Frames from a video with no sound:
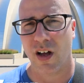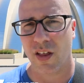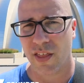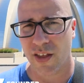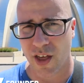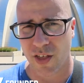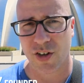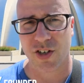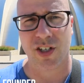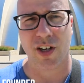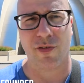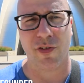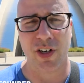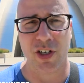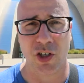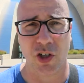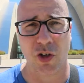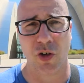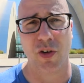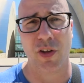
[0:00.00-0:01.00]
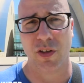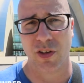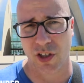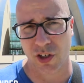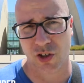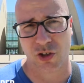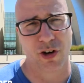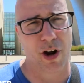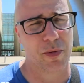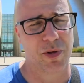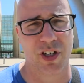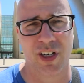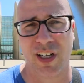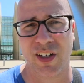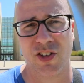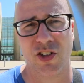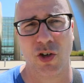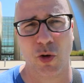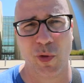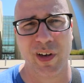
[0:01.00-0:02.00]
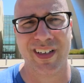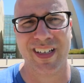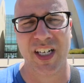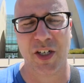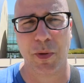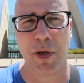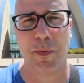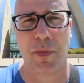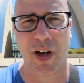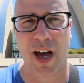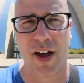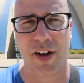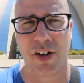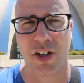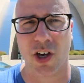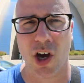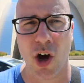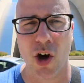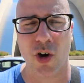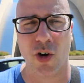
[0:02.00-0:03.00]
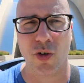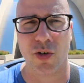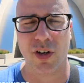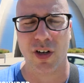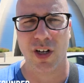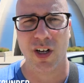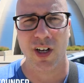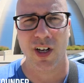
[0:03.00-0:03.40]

the other stuff we do, the Disruption Institute, we teach people how to code.